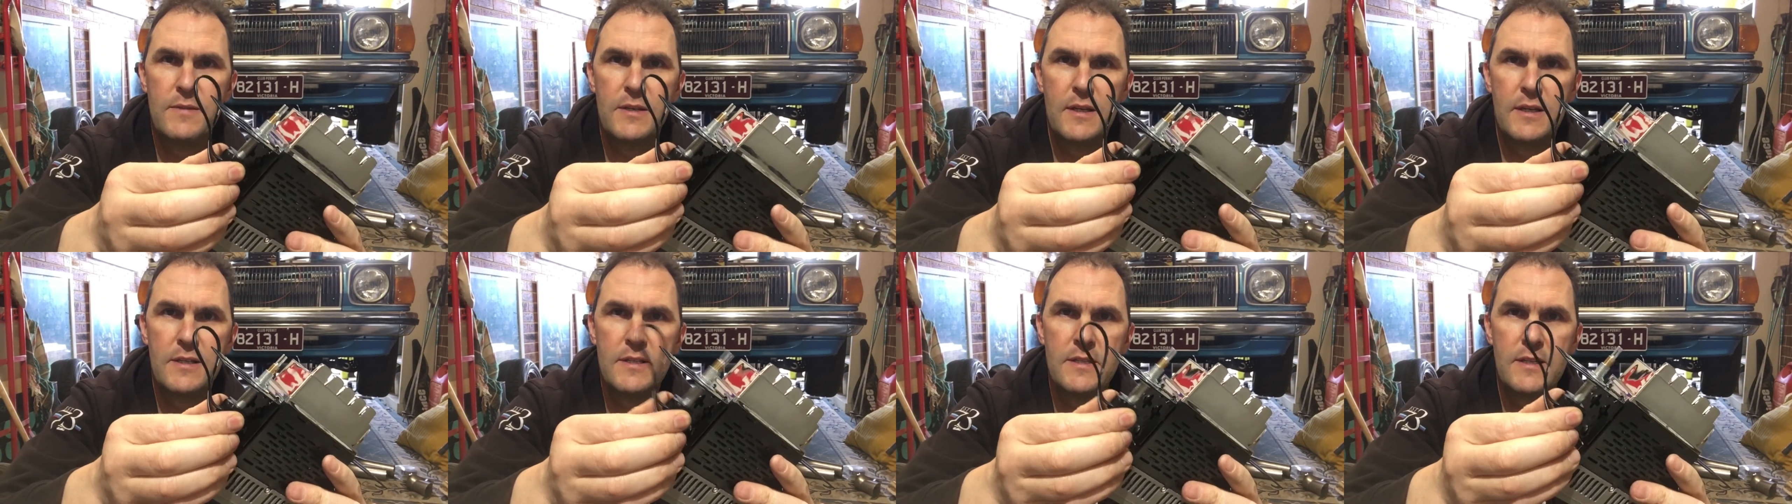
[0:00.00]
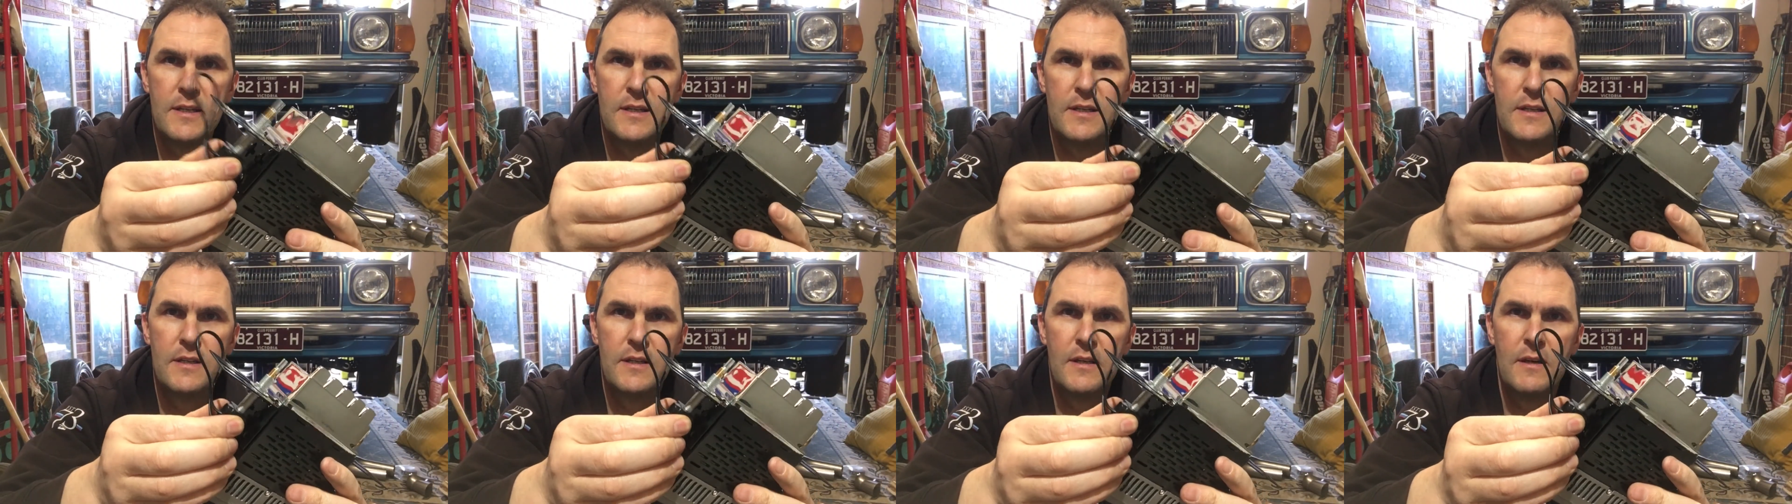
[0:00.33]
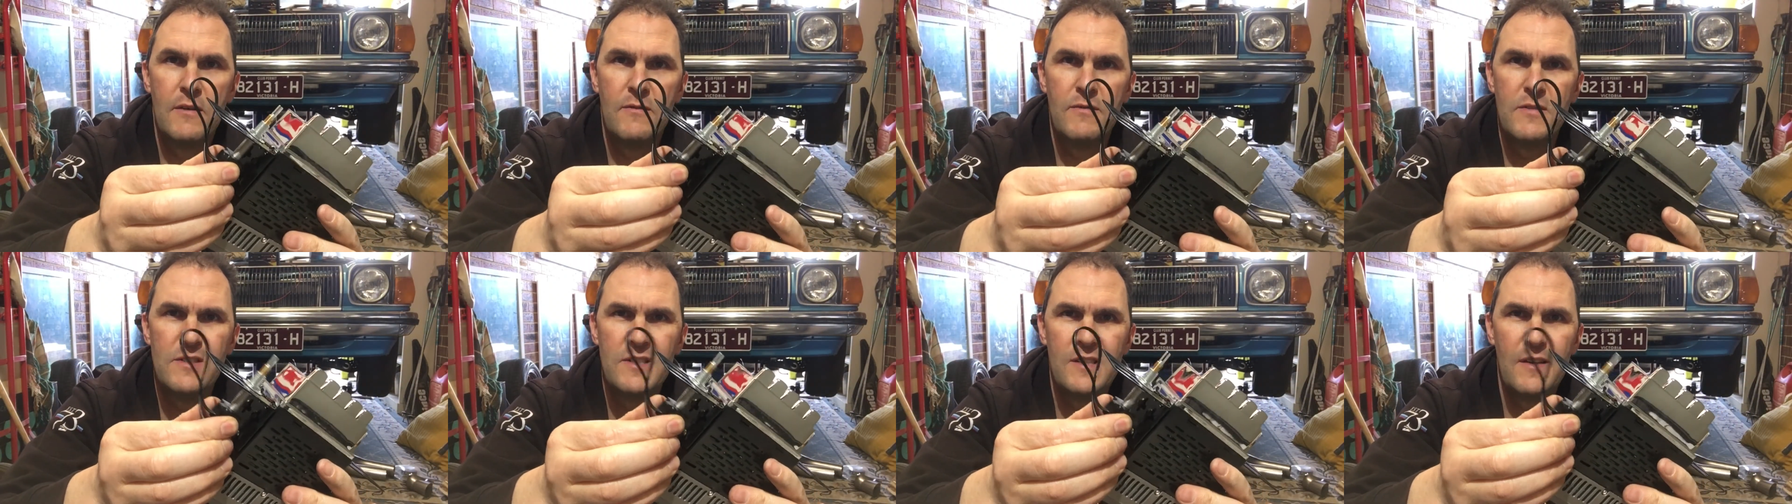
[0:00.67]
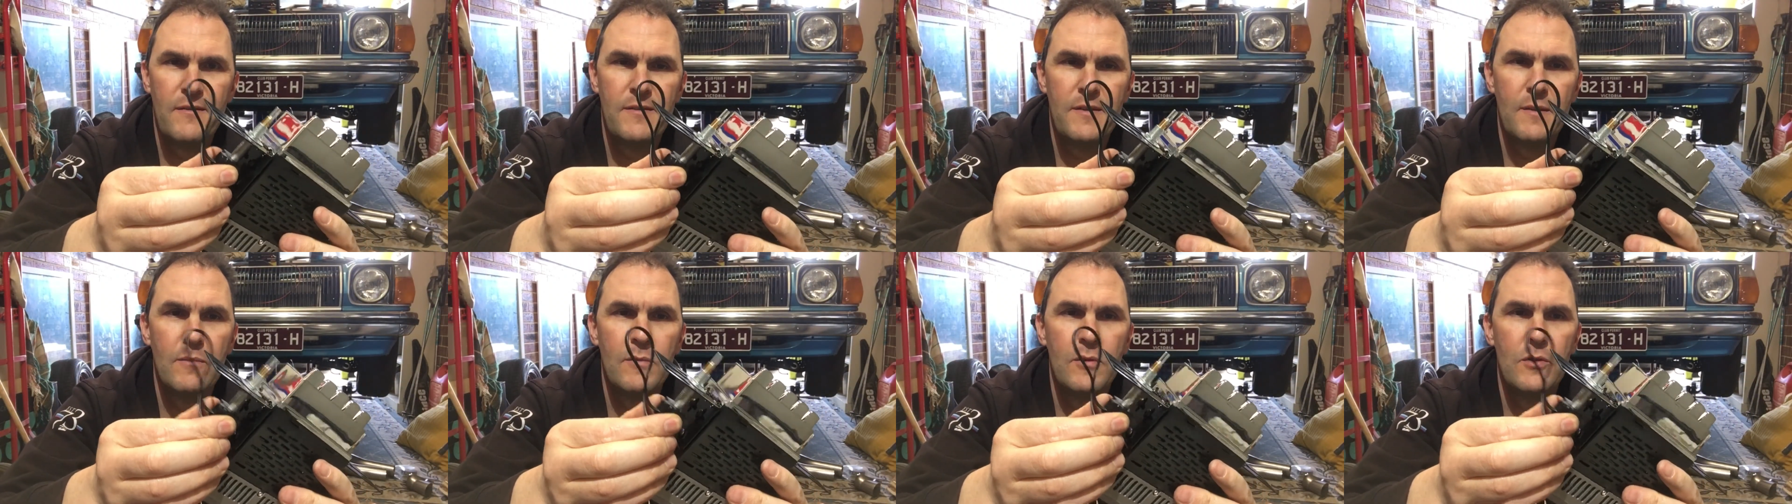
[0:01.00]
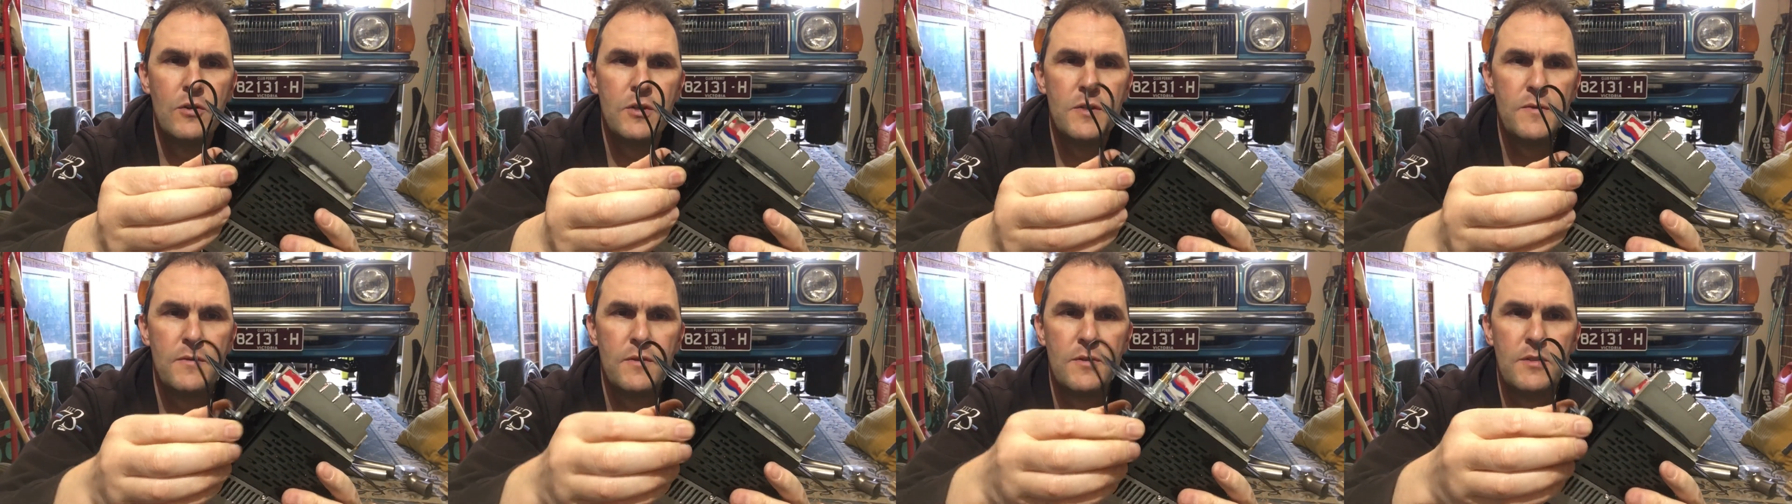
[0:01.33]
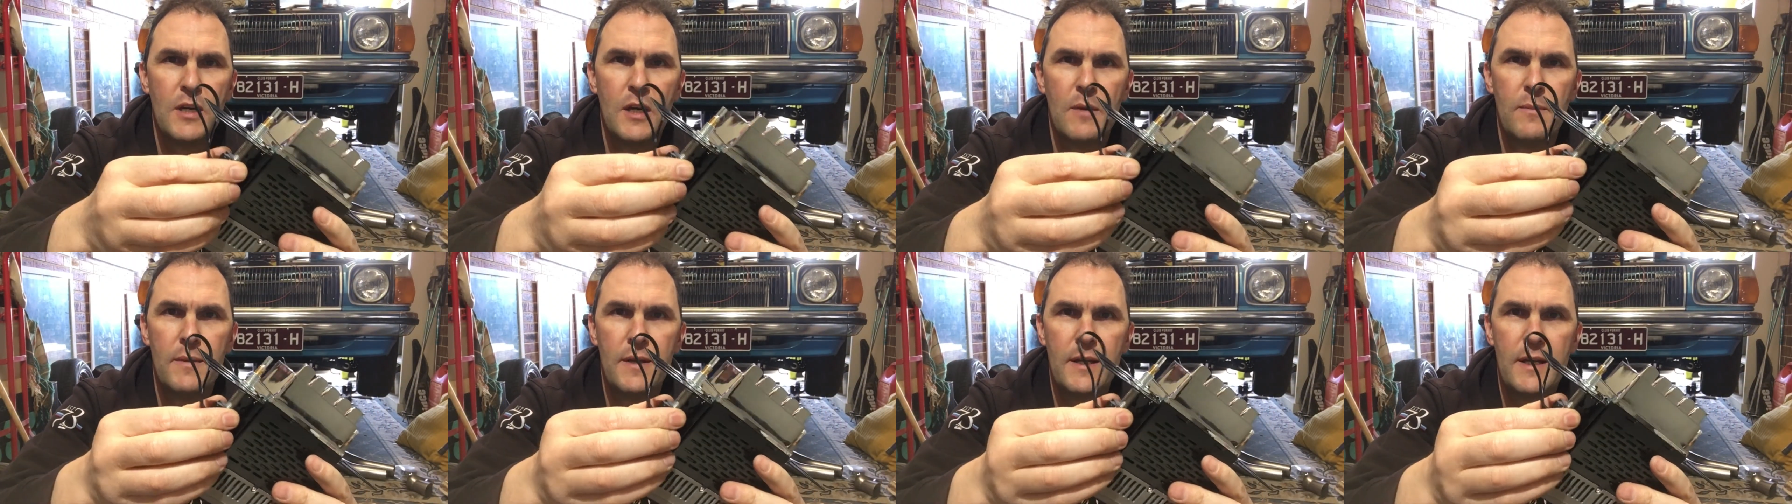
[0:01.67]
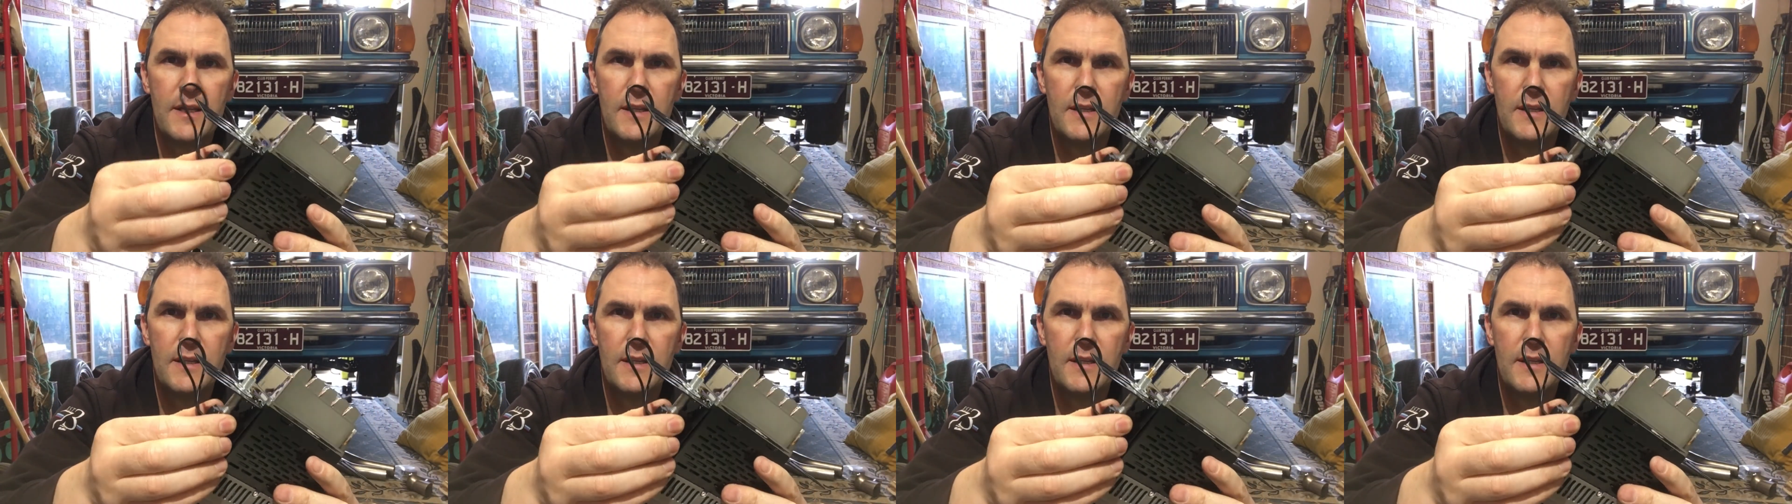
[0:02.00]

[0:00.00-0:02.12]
So you can see that I've just left them loose for the time being,